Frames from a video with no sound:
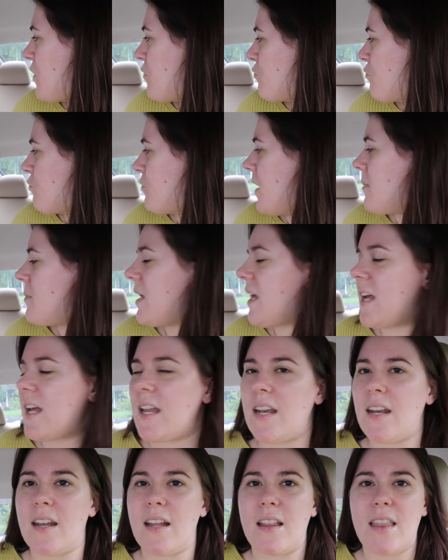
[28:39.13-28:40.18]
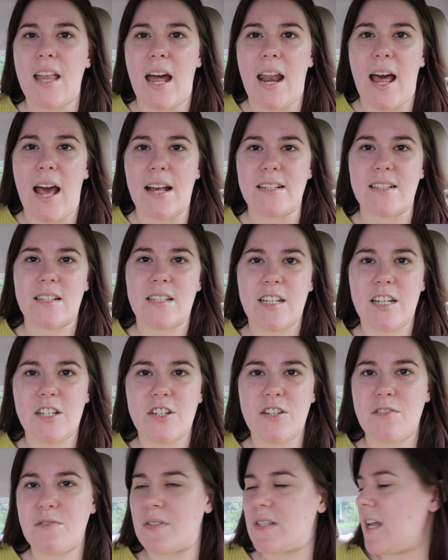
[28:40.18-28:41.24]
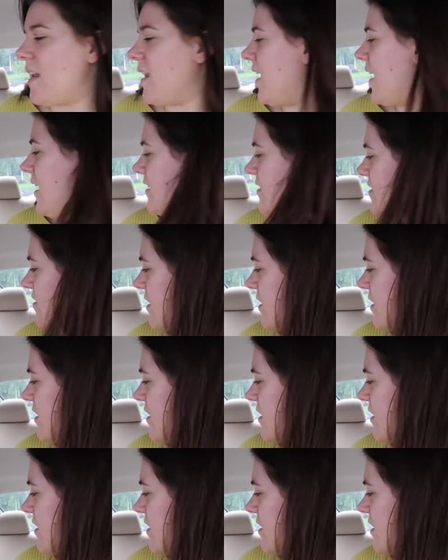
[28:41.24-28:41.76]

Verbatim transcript: ribbon that has tissues in it,